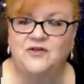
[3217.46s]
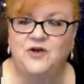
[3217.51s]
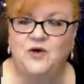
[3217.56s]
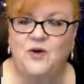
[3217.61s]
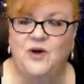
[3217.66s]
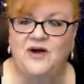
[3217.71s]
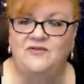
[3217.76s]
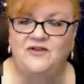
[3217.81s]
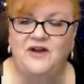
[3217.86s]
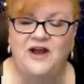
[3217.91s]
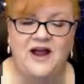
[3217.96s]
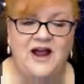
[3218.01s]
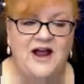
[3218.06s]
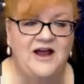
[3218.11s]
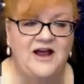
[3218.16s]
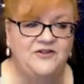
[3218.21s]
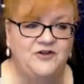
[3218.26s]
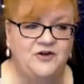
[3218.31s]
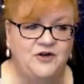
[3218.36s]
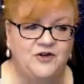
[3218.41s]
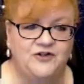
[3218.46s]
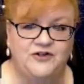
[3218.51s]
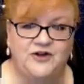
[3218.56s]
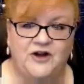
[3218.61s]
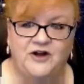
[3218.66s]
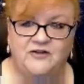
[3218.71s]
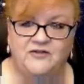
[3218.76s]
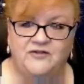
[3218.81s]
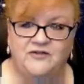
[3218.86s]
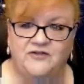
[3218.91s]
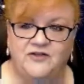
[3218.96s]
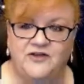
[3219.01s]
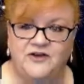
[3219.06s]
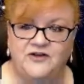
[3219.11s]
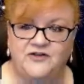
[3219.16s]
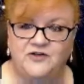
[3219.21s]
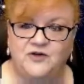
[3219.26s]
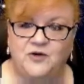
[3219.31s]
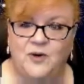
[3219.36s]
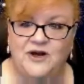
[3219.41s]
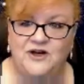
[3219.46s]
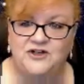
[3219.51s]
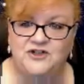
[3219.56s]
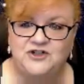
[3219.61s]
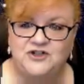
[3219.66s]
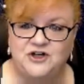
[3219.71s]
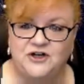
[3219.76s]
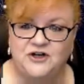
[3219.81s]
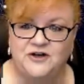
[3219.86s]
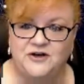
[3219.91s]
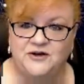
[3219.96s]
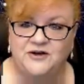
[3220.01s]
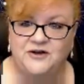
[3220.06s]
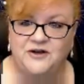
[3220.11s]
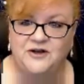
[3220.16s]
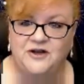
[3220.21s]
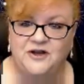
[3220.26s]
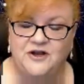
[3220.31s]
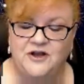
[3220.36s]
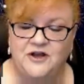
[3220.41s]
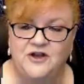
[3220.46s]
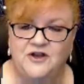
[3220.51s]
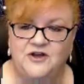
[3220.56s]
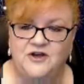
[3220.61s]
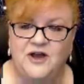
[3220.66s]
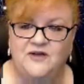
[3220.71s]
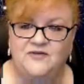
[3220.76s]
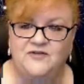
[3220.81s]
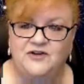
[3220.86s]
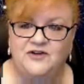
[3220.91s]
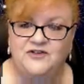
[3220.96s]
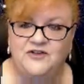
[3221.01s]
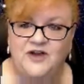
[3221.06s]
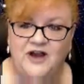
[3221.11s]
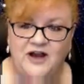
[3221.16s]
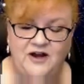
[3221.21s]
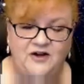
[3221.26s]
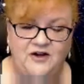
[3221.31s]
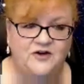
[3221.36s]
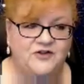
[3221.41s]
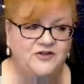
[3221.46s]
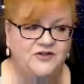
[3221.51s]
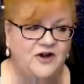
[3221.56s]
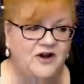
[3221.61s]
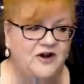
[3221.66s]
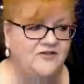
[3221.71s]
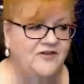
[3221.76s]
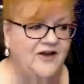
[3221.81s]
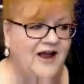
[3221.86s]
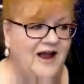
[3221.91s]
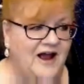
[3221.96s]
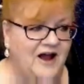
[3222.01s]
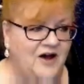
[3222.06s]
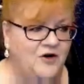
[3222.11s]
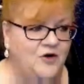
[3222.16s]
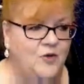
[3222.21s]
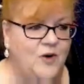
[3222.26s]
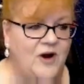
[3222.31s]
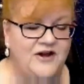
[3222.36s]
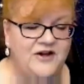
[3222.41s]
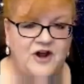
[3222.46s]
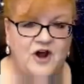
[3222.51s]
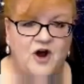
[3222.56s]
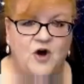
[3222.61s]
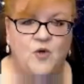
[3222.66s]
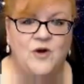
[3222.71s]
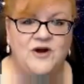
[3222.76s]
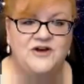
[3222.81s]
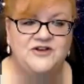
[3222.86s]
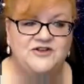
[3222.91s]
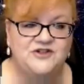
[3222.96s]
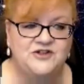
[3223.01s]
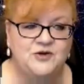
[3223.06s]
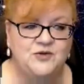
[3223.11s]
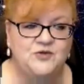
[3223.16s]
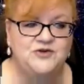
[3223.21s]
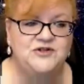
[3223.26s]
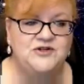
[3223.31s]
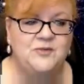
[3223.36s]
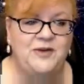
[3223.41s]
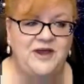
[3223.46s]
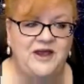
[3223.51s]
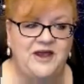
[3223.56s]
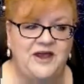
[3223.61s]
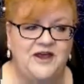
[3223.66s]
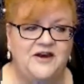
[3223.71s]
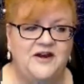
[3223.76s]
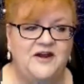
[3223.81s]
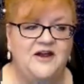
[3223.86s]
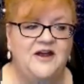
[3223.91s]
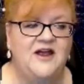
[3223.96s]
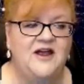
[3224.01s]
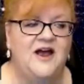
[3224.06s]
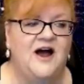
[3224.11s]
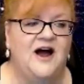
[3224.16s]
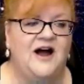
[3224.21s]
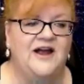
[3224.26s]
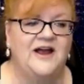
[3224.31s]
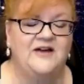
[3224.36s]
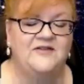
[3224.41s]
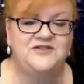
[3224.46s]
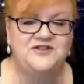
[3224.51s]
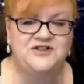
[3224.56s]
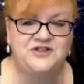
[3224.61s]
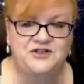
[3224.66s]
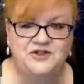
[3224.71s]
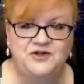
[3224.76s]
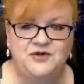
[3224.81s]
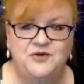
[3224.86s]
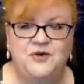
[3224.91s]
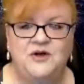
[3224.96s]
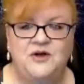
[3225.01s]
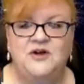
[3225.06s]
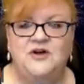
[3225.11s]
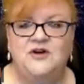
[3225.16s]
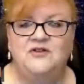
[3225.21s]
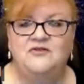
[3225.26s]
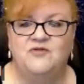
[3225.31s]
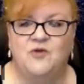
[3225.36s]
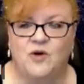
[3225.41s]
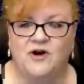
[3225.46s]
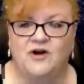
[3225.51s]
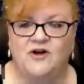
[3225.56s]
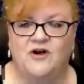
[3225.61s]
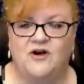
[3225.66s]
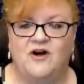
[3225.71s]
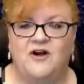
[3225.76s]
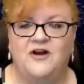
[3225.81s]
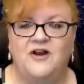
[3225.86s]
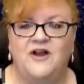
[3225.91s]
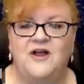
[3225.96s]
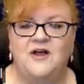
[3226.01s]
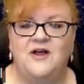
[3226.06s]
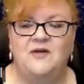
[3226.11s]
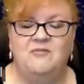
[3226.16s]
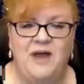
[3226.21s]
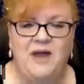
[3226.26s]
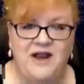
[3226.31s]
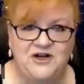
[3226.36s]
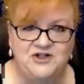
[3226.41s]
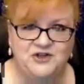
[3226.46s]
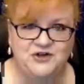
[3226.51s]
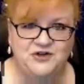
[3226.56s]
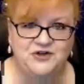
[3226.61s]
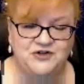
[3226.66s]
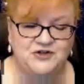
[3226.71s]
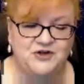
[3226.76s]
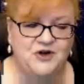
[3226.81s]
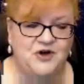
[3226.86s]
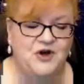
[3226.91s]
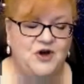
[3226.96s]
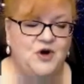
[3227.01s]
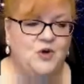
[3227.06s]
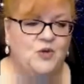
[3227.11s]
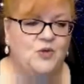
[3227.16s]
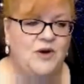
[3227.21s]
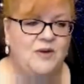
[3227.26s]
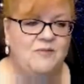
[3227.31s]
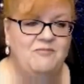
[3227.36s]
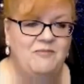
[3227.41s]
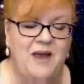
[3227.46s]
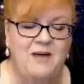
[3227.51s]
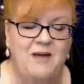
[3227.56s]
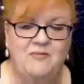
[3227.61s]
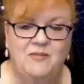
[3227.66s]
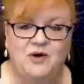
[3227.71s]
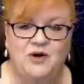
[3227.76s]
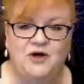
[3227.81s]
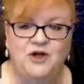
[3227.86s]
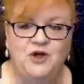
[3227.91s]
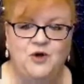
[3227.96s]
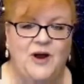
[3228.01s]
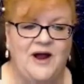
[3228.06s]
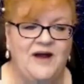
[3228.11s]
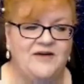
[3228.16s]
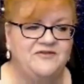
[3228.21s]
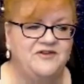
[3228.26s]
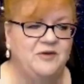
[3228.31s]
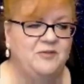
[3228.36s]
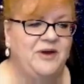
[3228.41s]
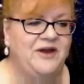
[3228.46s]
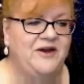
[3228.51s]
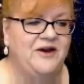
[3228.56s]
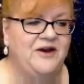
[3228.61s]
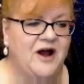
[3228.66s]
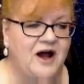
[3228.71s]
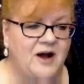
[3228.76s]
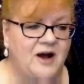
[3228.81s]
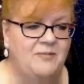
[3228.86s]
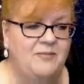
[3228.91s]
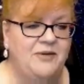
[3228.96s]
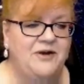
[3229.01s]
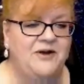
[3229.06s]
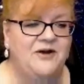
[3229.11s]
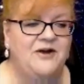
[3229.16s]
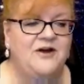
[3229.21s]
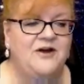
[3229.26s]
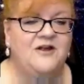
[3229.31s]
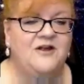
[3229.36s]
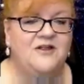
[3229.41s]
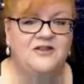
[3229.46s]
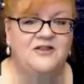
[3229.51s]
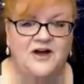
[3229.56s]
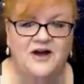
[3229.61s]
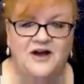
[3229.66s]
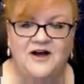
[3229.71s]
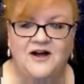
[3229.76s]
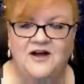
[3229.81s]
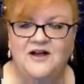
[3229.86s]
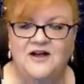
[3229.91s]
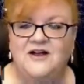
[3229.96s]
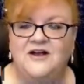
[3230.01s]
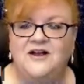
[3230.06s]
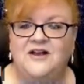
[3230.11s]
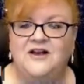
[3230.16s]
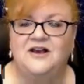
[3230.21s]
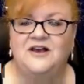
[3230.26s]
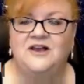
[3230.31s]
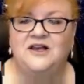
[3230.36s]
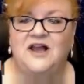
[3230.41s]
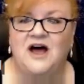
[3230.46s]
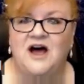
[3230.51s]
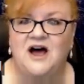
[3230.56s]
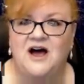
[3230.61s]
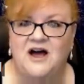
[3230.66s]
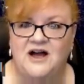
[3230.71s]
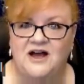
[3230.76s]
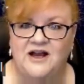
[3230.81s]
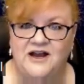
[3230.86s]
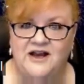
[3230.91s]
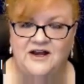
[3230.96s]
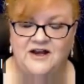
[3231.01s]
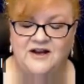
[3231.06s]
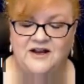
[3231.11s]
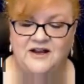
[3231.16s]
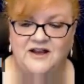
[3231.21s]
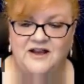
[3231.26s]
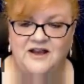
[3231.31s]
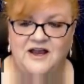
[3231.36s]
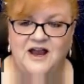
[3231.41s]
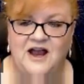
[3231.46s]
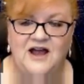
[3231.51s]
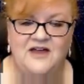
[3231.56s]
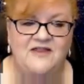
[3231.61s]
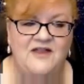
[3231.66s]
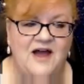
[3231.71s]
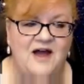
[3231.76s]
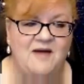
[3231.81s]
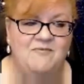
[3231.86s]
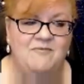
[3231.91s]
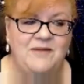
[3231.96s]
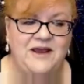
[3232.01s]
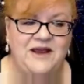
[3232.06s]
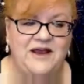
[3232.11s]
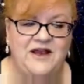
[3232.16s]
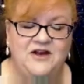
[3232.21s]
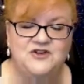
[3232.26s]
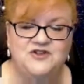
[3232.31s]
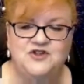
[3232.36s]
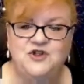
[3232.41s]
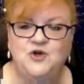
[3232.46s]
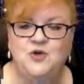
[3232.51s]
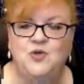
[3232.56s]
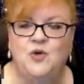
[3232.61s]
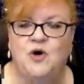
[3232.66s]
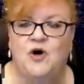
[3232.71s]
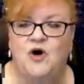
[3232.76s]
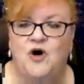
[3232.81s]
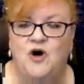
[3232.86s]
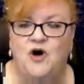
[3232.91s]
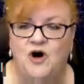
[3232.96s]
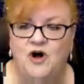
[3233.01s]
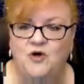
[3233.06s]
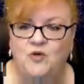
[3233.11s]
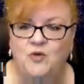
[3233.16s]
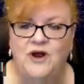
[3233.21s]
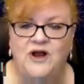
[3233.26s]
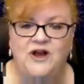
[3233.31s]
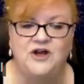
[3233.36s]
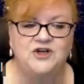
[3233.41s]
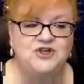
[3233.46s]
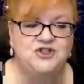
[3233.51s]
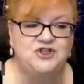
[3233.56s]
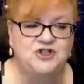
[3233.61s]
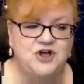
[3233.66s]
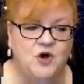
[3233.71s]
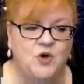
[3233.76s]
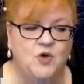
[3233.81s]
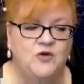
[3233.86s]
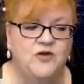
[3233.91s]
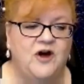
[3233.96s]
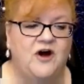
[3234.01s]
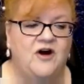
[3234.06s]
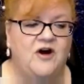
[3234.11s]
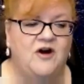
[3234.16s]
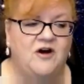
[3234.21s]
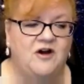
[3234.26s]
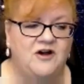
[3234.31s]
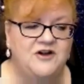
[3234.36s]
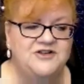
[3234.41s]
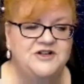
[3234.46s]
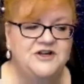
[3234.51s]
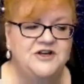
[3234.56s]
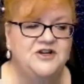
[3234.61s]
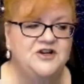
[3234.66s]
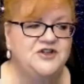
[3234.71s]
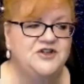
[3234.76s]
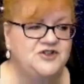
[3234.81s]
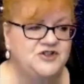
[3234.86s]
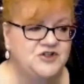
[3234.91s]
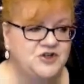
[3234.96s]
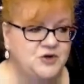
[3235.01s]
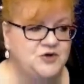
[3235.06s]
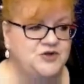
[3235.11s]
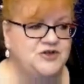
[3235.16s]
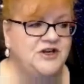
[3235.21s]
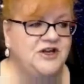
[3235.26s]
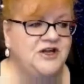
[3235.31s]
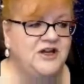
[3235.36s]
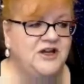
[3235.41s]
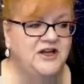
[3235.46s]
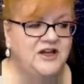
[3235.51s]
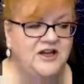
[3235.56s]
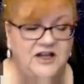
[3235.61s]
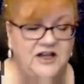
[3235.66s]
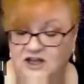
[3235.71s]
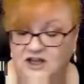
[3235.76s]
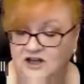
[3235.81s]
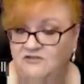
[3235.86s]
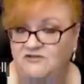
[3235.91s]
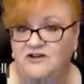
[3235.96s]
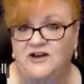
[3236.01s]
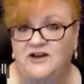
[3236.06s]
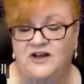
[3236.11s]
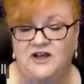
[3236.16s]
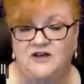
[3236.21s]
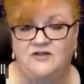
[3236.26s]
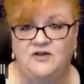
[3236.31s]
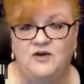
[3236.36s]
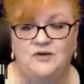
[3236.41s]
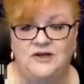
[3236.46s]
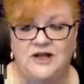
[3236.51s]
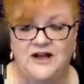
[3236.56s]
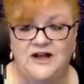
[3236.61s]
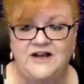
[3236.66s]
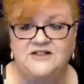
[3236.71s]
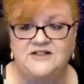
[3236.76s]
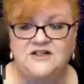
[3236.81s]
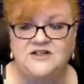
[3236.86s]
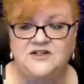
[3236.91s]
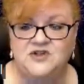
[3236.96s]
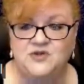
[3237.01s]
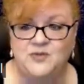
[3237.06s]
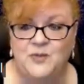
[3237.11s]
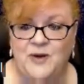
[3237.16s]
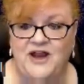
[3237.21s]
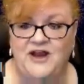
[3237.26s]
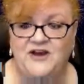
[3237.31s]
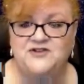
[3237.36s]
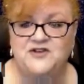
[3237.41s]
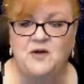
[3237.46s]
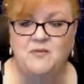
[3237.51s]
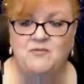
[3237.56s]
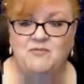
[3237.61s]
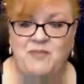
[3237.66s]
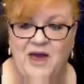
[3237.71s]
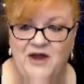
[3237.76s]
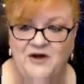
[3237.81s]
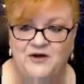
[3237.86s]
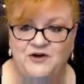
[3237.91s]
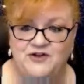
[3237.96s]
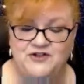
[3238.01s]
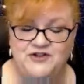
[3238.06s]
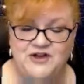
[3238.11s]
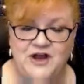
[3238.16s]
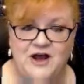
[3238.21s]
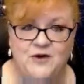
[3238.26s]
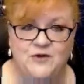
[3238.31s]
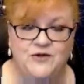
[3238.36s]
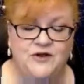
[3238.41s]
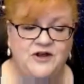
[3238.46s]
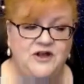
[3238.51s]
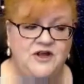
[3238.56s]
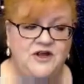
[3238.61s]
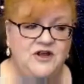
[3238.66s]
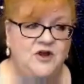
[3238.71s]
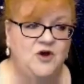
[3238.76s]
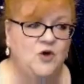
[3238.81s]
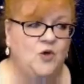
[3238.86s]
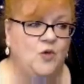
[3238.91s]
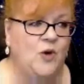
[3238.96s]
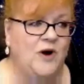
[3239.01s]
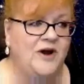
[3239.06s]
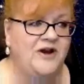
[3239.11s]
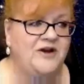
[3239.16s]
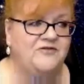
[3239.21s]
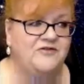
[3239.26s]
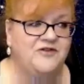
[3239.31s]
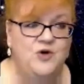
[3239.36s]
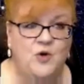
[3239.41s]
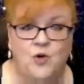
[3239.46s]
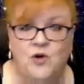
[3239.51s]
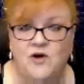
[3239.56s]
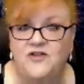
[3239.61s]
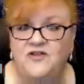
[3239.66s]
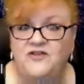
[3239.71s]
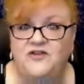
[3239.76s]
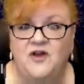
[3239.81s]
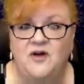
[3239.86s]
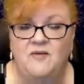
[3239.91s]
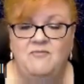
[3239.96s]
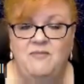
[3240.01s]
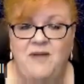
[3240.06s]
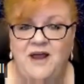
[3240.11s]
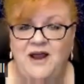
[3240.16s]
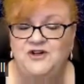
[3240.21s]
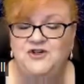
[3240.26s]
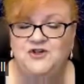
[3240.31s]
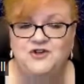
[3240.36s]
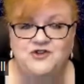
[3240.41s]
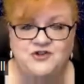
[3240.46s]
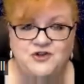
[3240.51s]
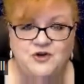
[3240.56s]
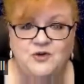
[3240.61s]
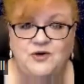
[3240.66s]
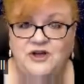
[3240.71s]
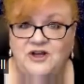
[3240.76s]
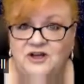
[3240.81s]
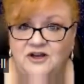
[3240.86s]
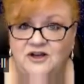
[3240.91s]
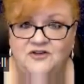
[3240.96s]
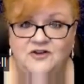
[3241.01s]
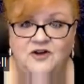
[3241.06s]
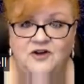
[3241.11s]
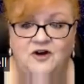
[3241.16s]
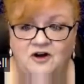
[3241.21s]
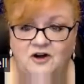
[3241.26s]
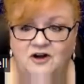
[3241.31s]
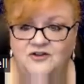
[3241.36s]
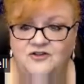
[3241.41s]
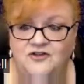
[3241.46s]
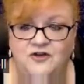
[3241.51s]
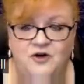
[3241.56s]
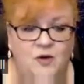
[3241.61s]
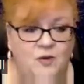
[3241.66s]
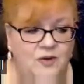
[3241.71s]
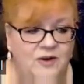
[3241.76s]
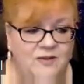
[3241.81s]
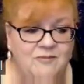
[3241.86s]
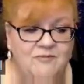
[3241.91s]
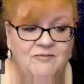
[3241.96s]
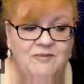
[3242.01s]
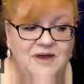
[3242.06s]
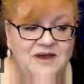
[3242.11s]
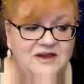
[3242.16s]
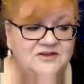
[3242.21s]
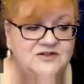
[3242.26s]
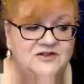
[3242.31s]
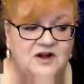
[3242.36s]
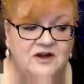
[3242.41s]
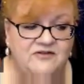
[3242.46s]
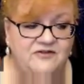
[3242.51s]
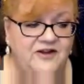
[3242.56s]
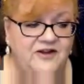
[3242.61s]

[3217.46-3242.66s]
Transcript: you have to ask yourself this question. You have to say to yourself, how do I know what suit to bid? I have 2 4-card majors. Remember, you have to bid up the line. And that means you always show the heart suit, even if you liked spades better, South. What if North's major suit is hearts? You don't want to miss a